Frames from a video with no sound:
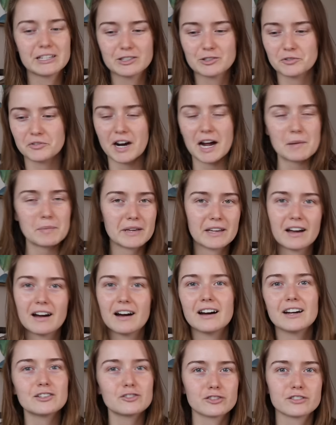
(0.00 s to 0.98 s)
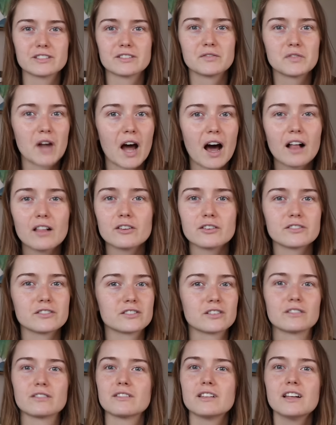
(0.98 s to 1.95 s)
dropping hundreds of dollars
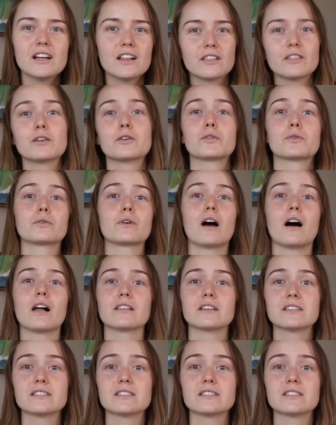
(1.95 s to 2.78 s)
to look through all these